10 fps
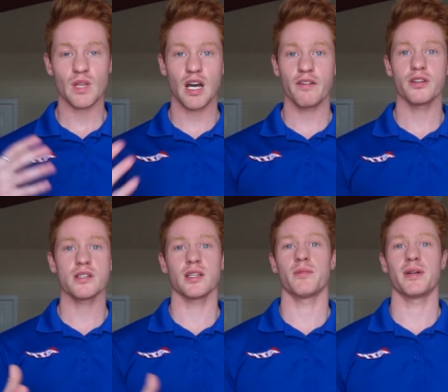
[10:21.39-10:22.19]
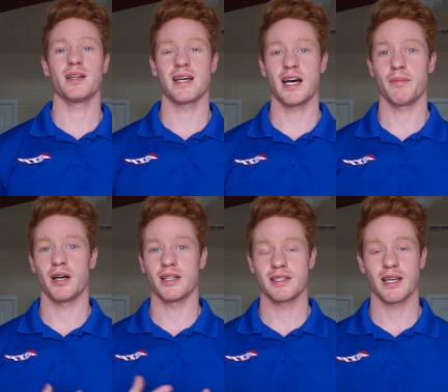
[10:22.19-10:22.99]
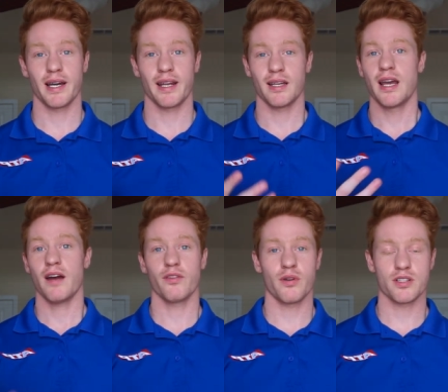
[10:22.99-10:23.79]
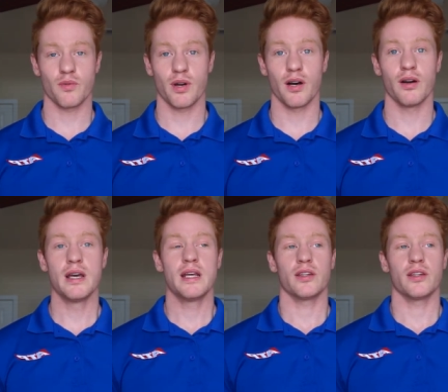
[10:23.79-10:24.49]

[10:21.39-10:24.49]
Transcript: However, there's a little bit of time on the side every once in a while.